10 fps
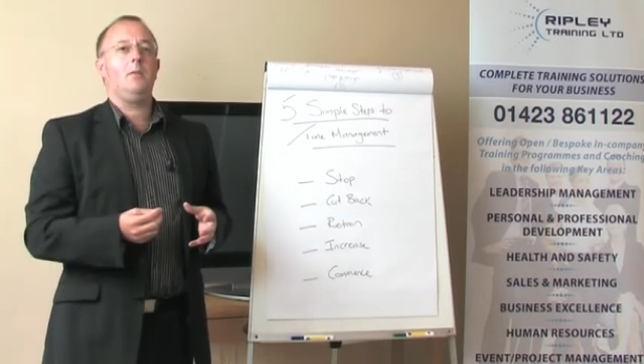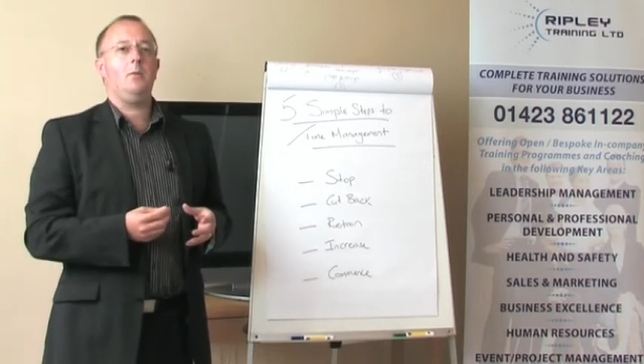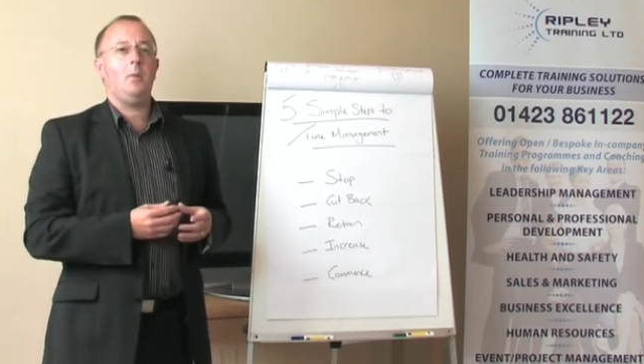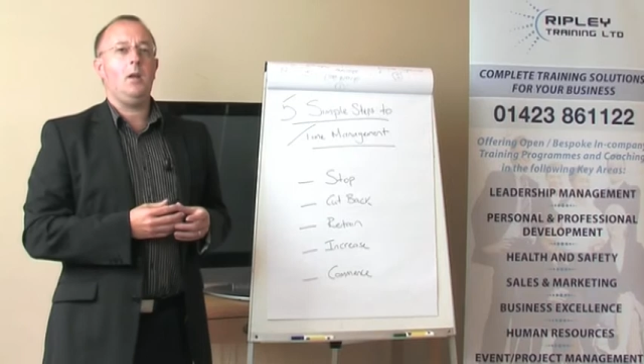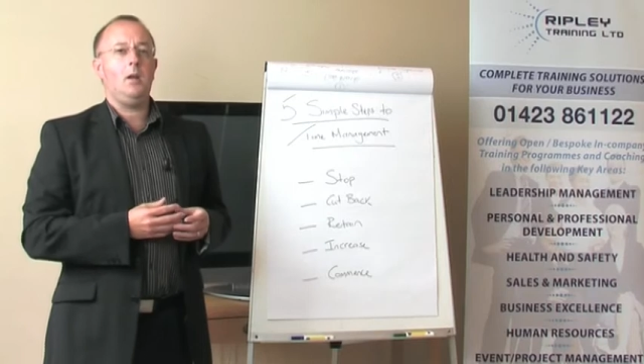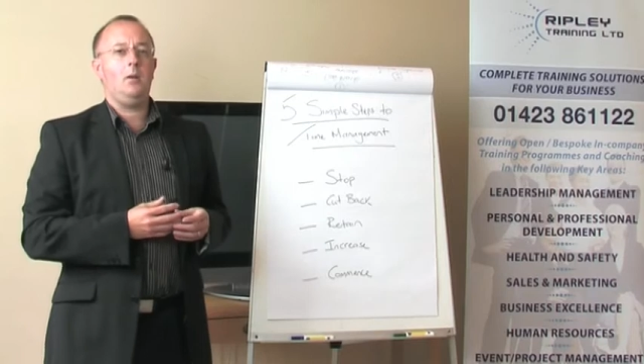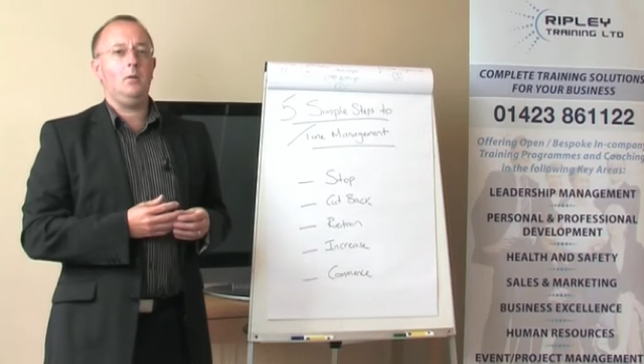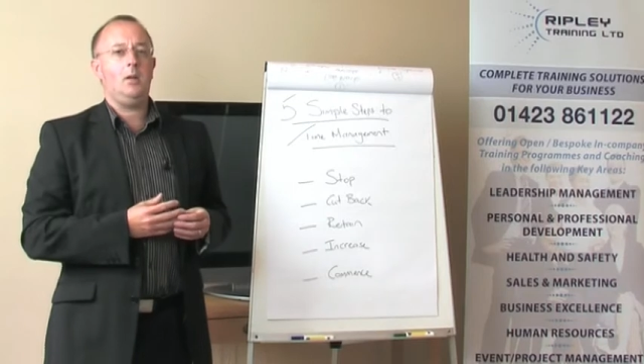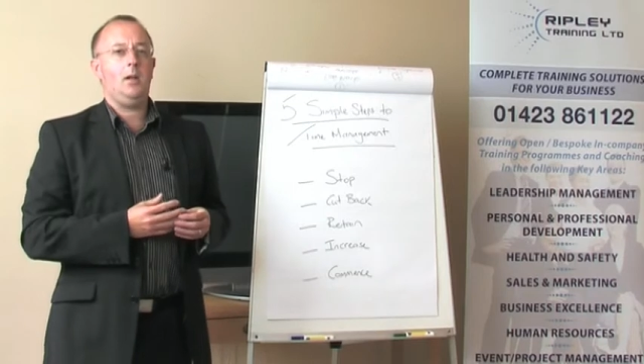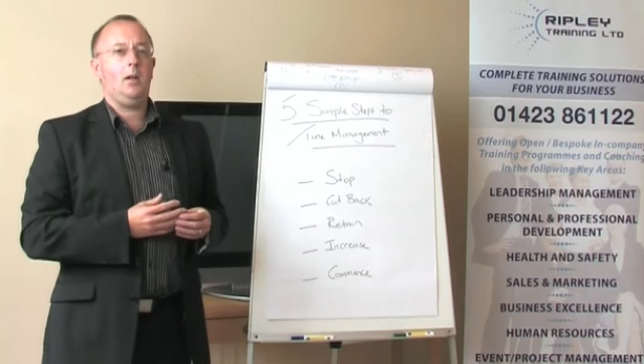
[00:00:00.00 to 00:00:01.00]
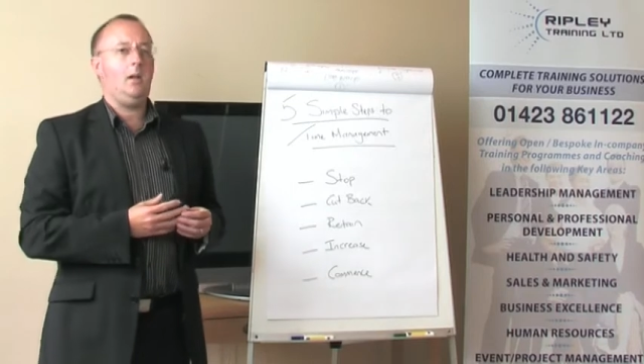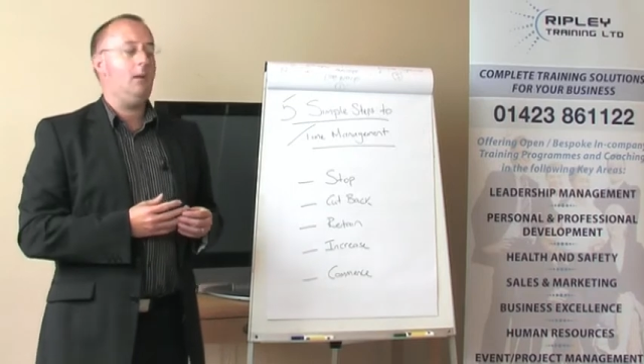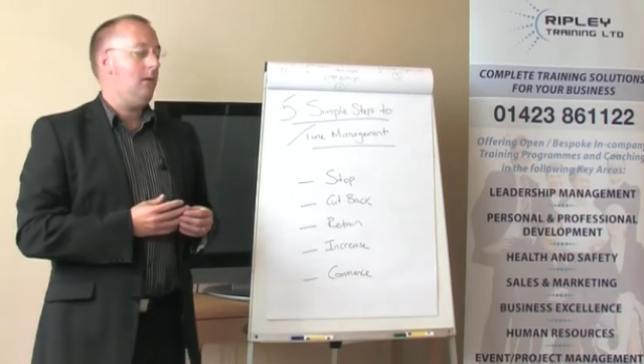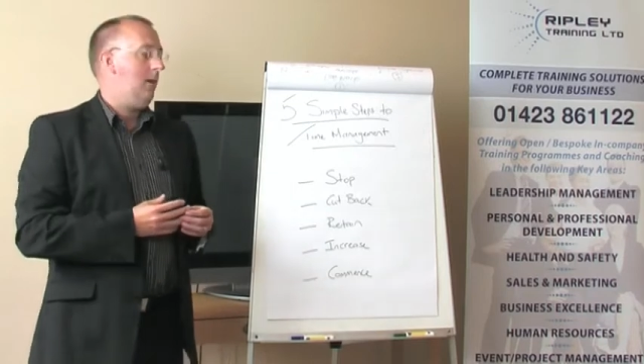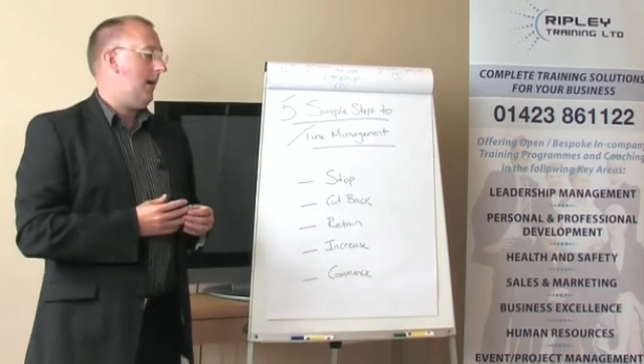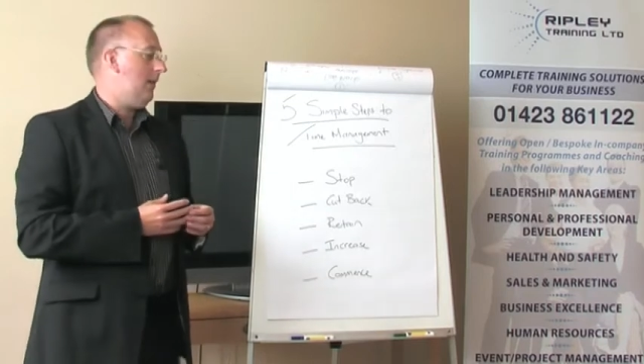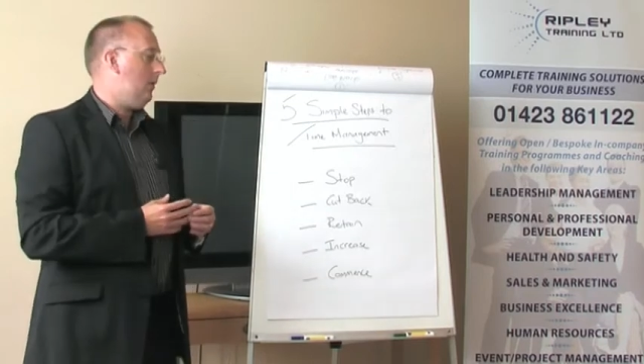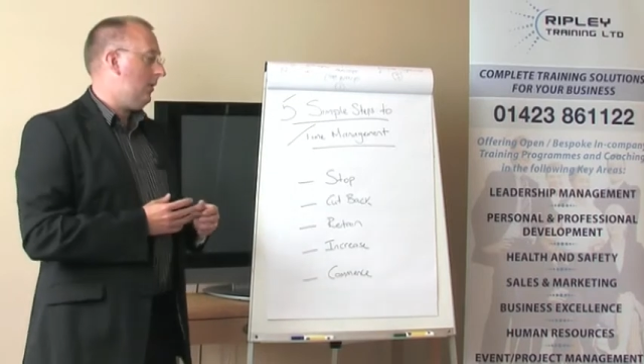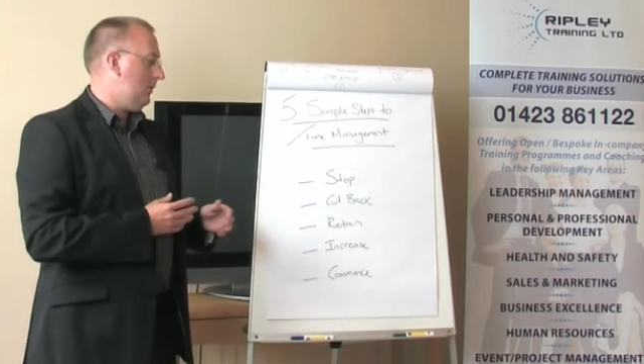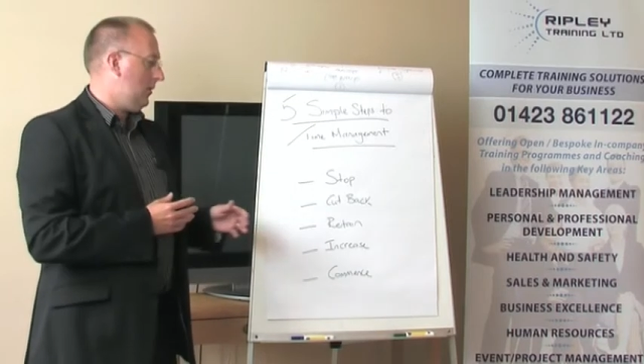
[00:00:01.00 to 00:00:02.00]
from hitting your key
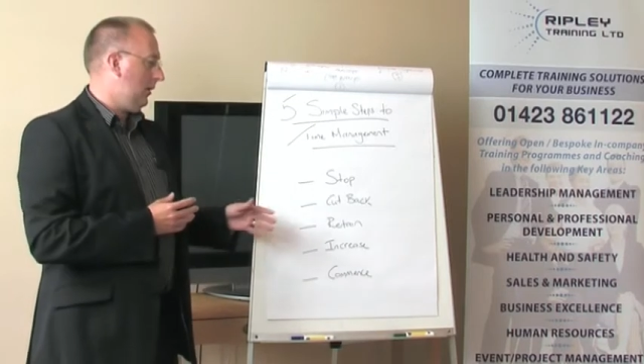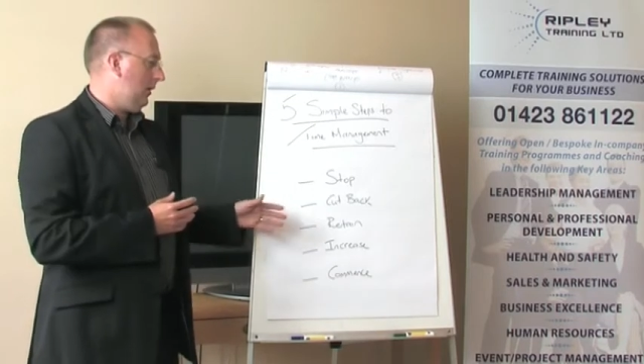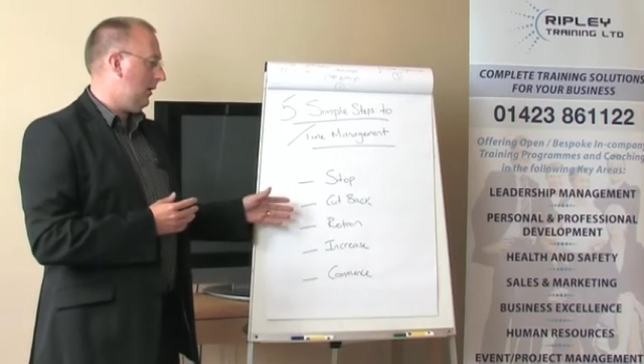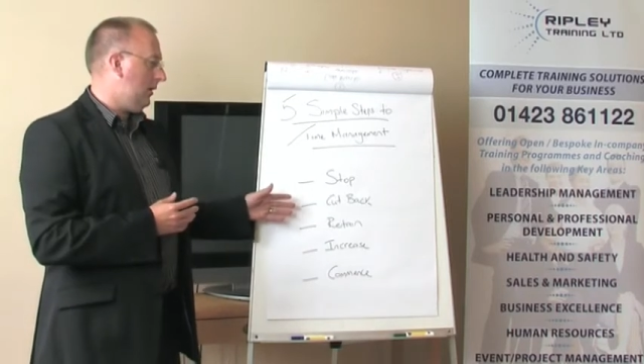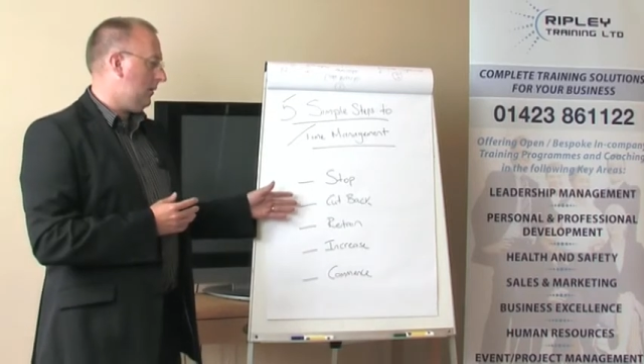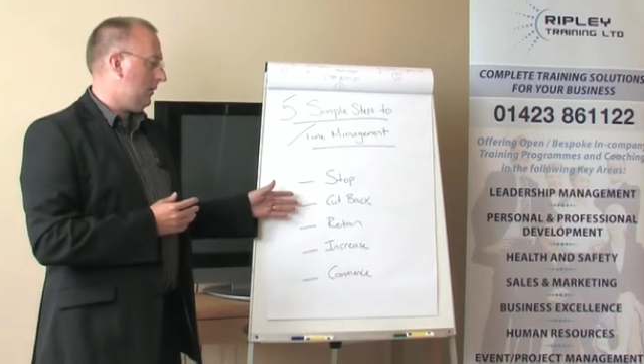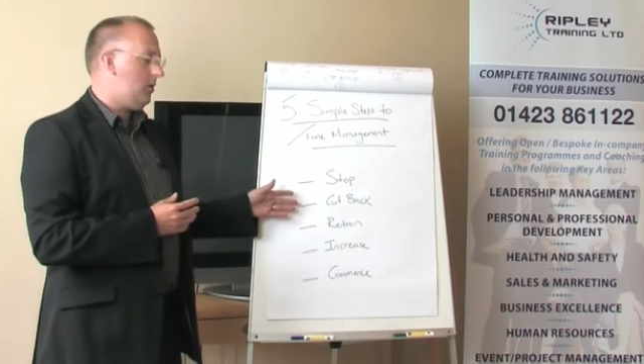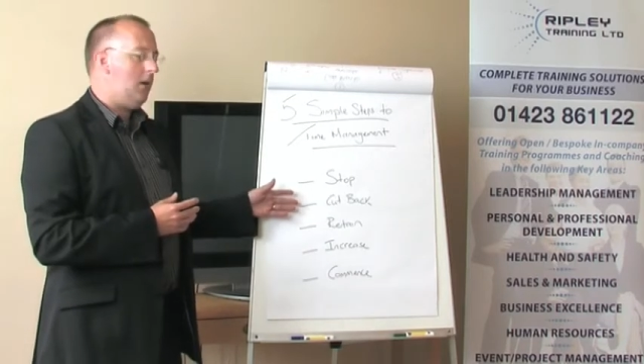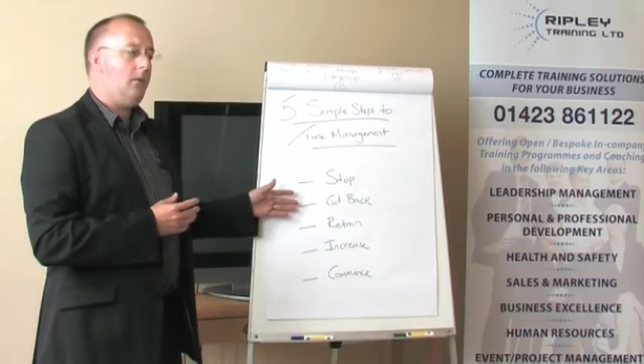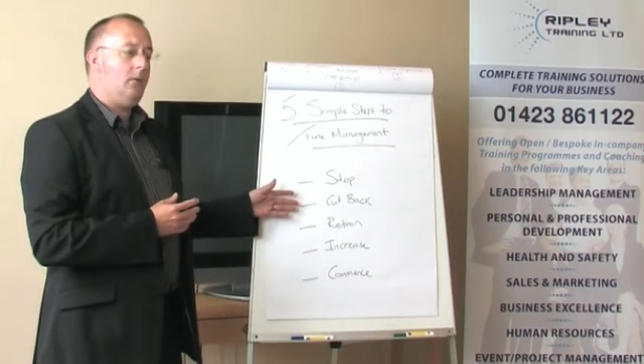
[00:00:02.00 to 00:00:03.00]
outcomes you're looking to achieve